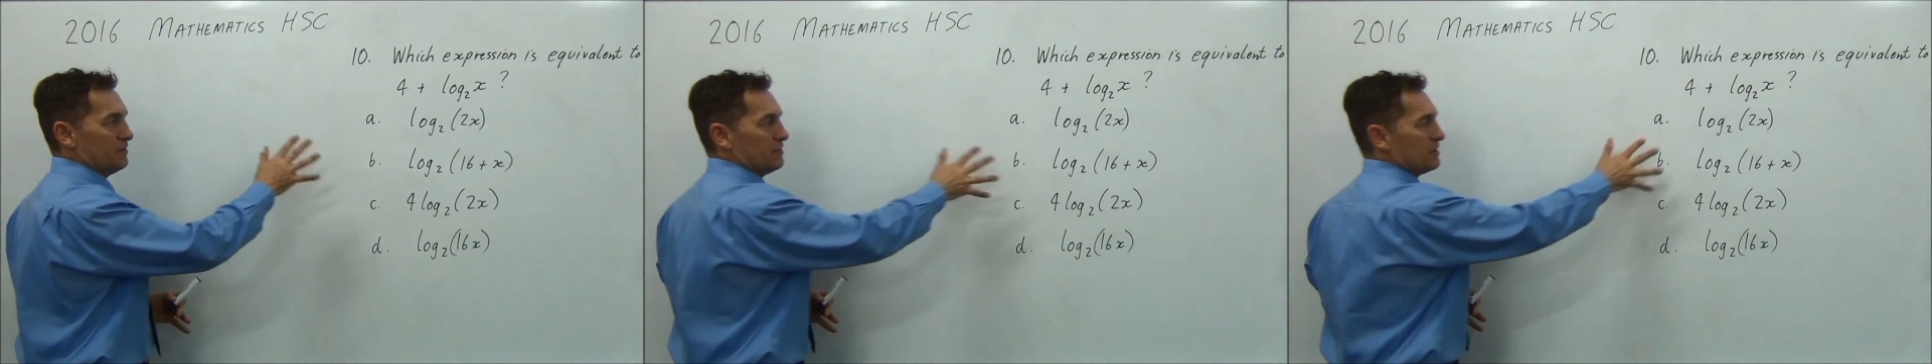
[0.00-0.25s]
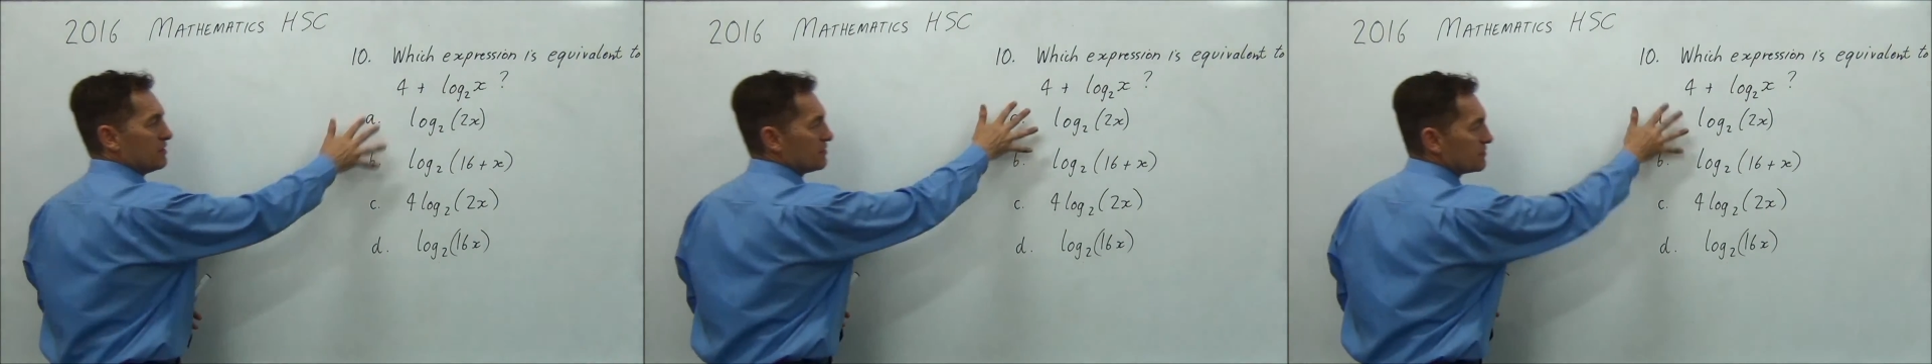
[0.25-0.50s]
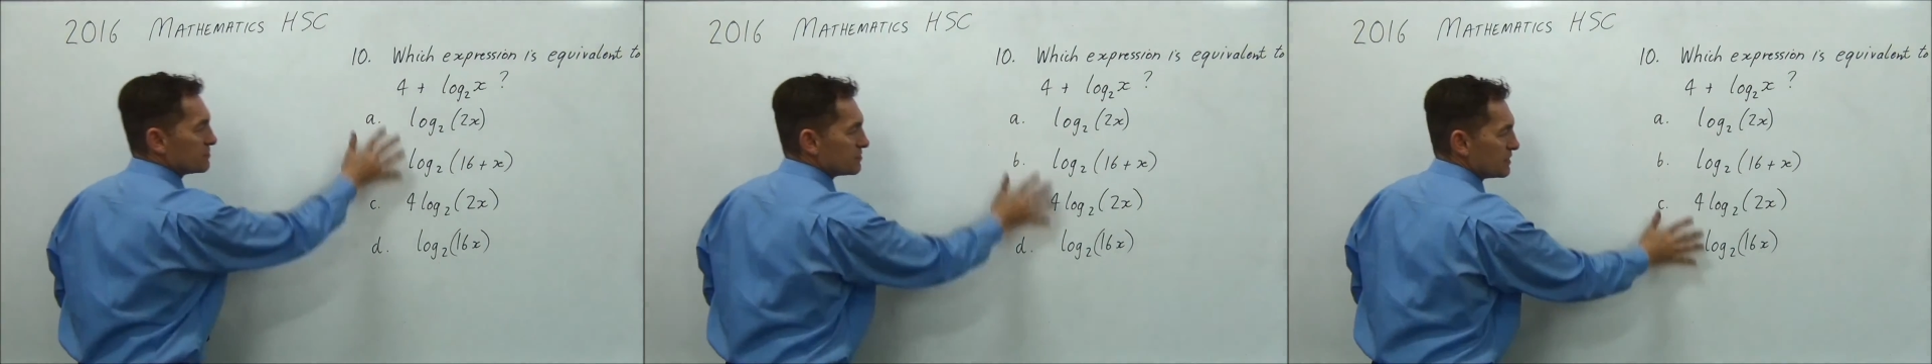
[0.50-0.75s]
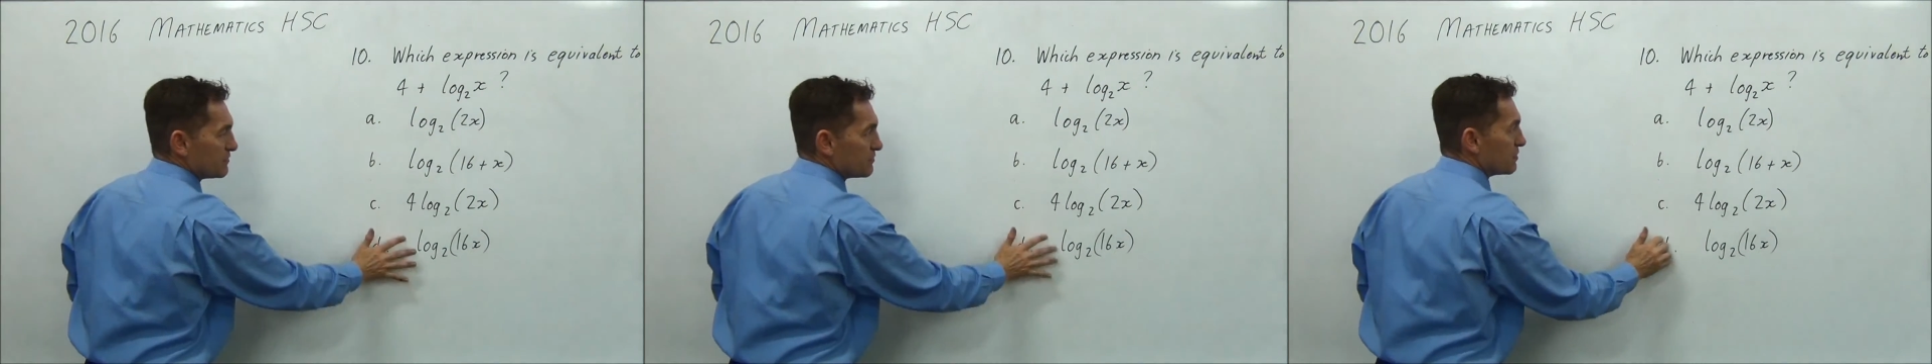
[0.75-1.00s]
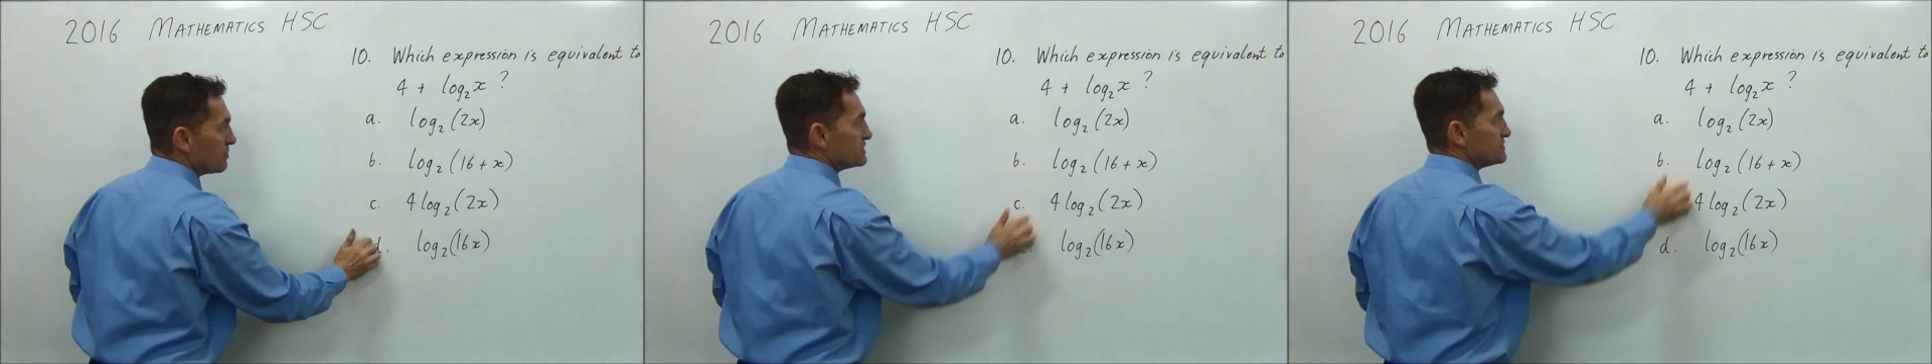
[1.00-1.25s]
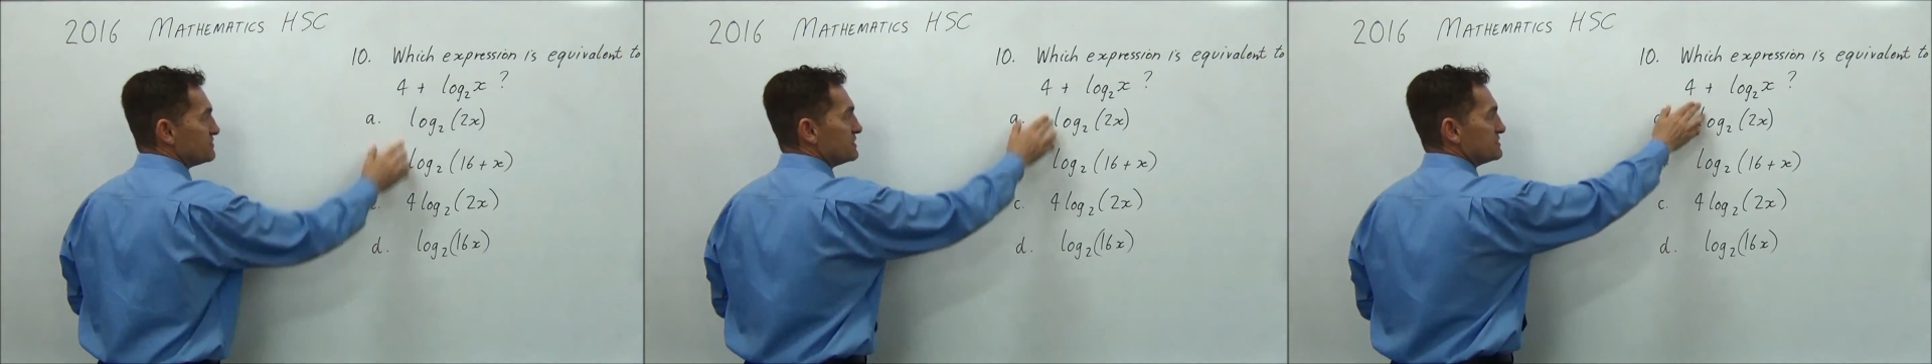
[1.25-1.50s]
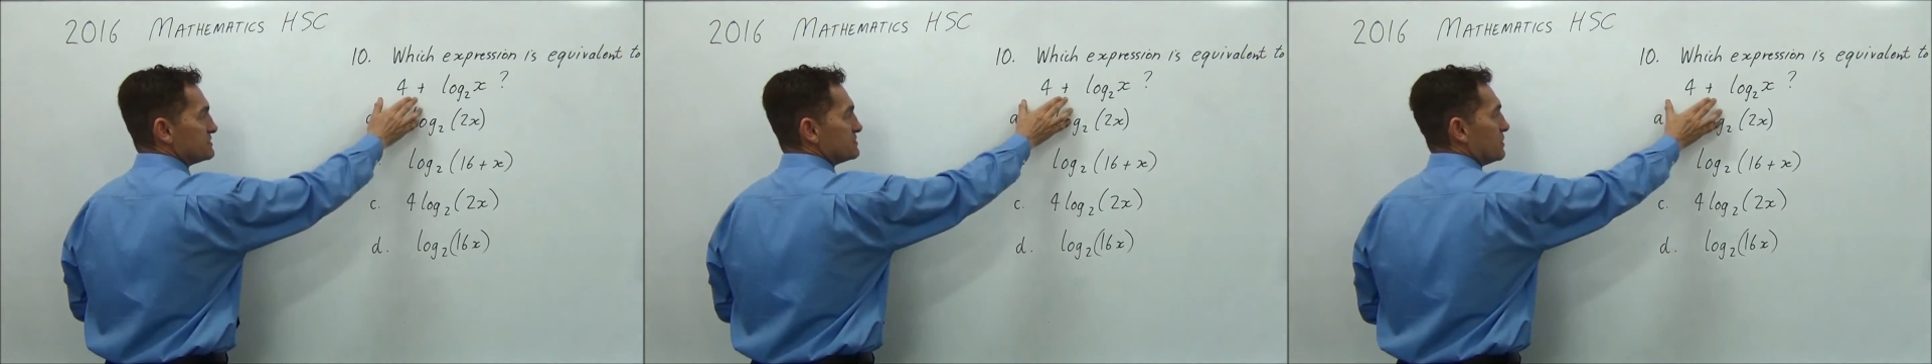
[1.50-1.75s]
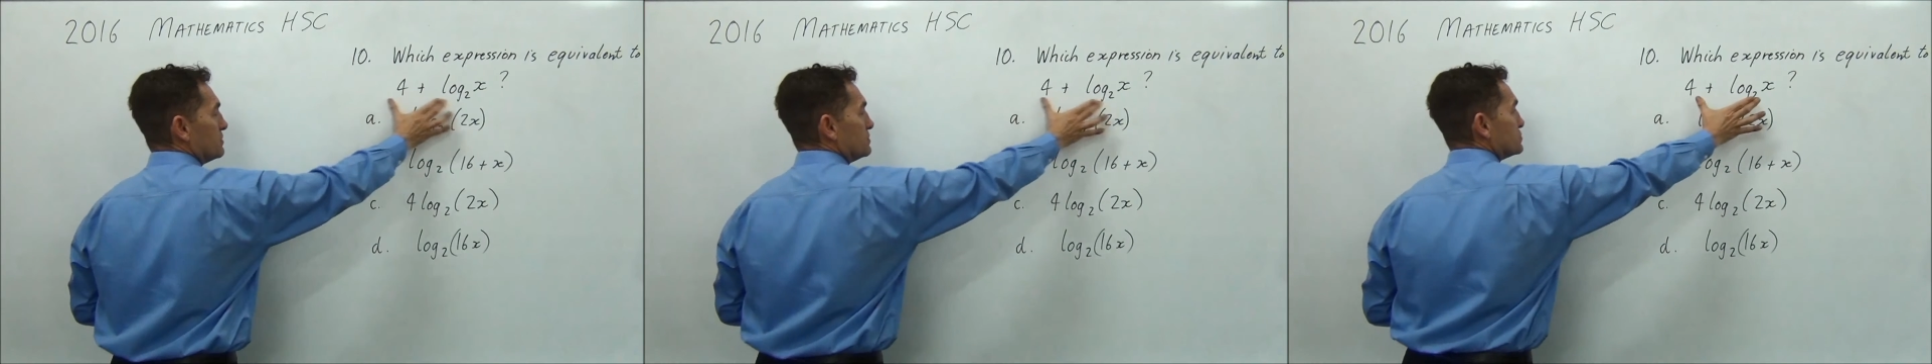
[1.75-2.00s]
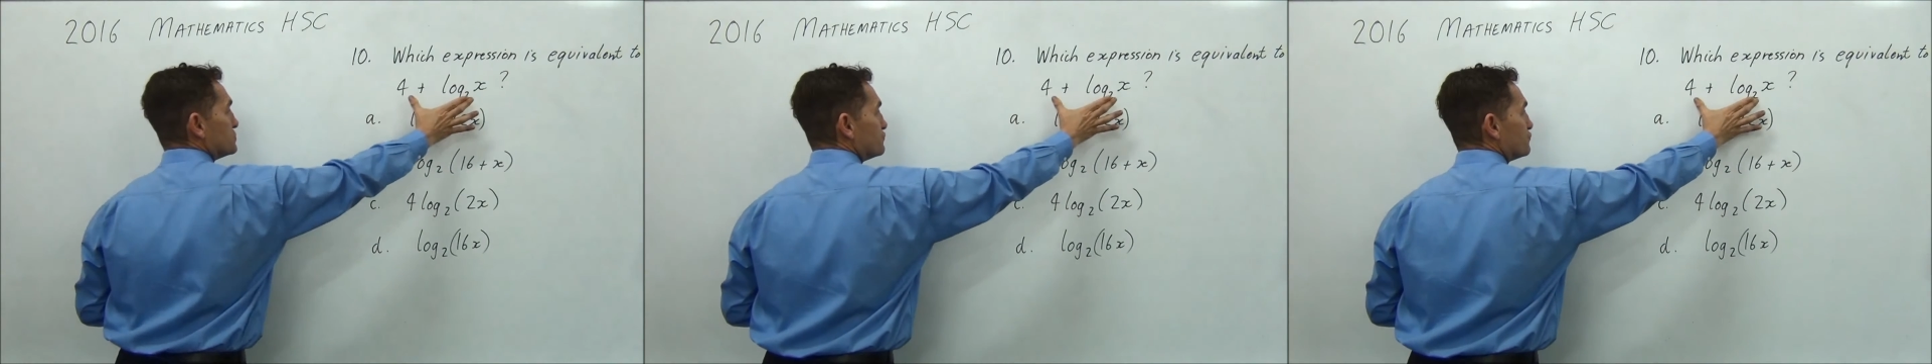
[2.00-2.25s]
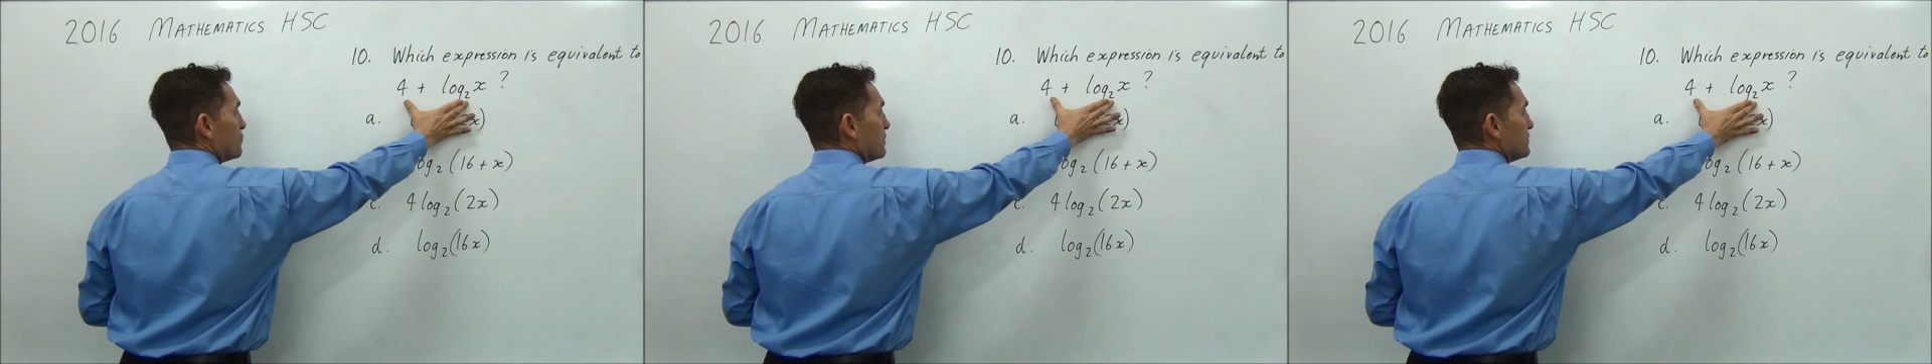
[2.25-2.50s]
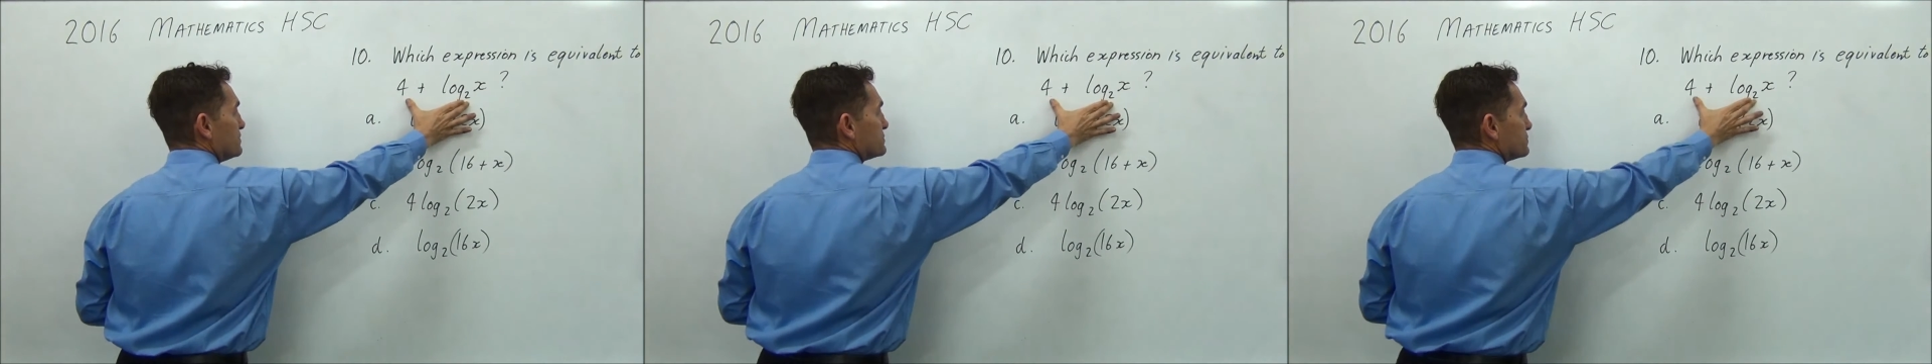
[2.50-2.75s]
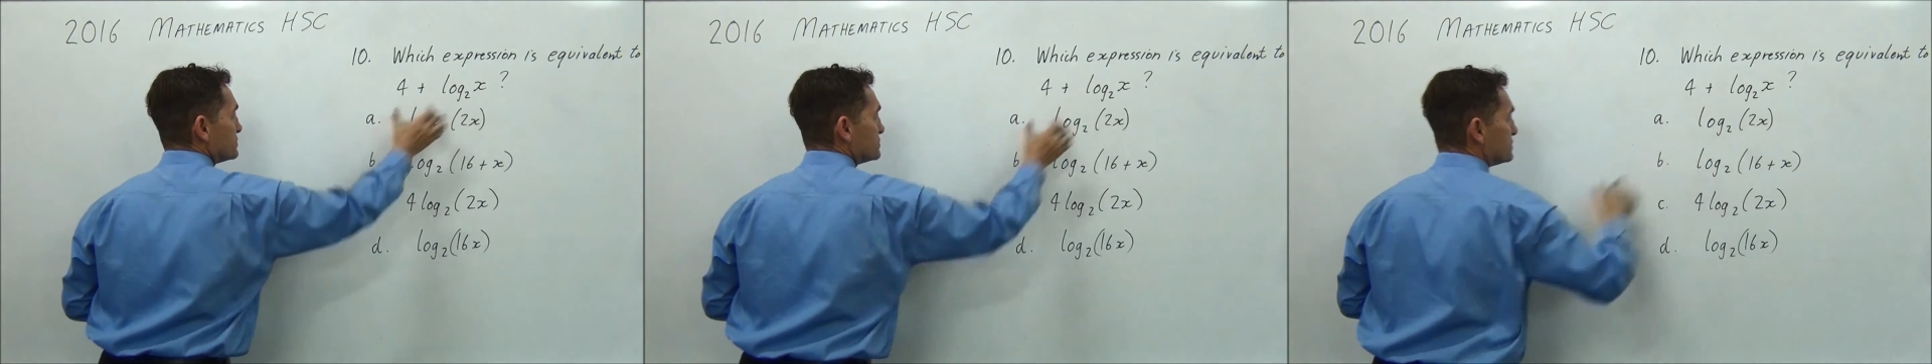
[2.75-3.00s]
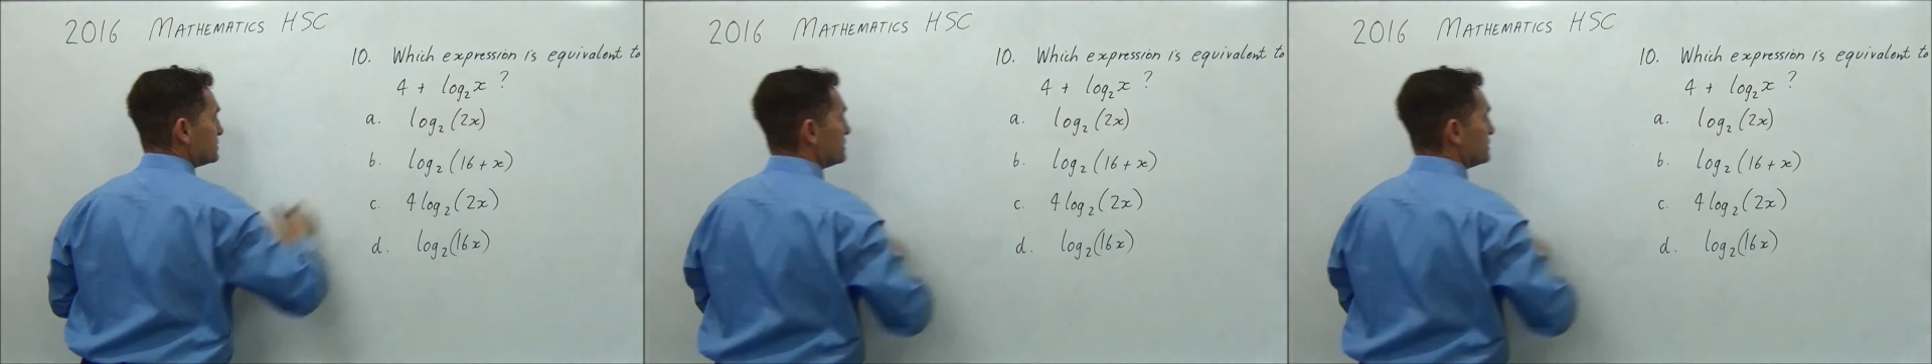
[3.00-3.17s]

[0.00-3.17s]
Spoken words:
And then you've got a bunch of answers. I would just write this question